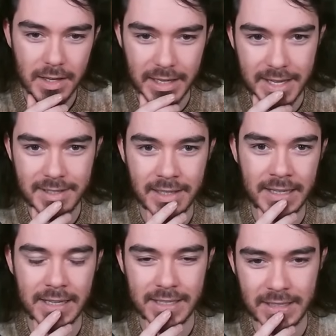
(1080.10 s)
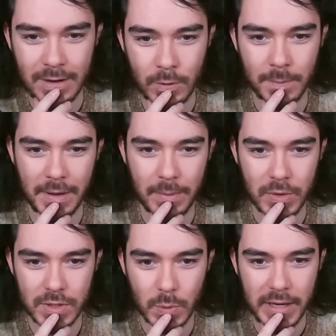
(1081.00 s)
Islin is now one of my
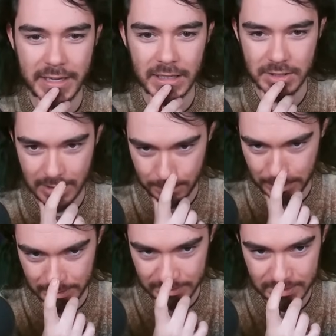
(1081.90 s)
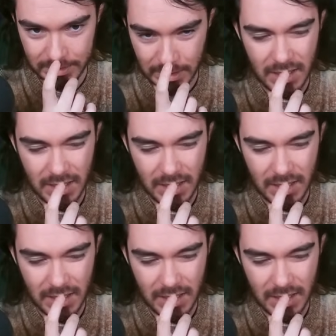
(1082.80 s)
most awakened champions.